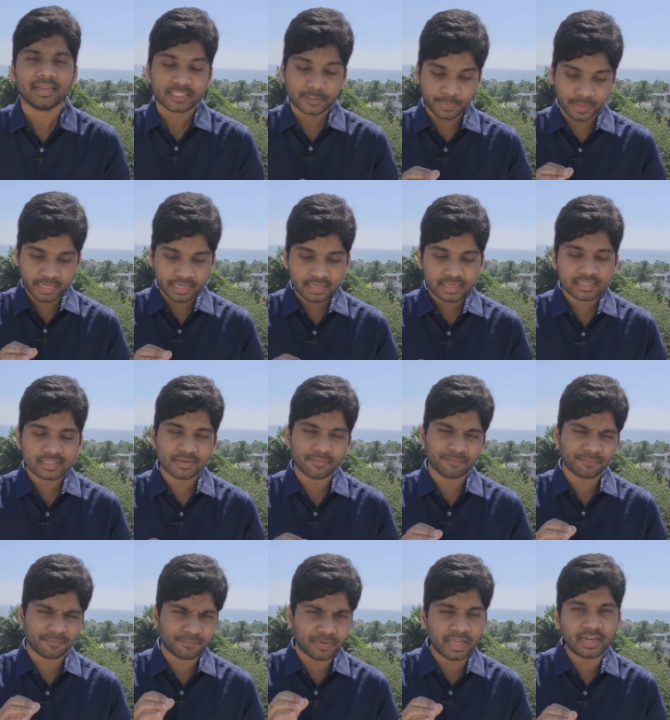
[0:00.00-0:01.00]
Spring is
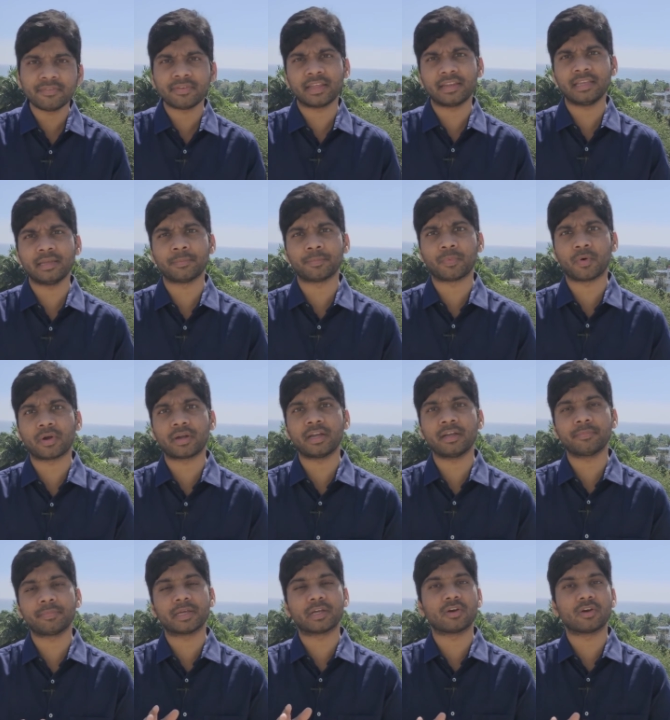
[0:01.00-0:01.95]
very, very important,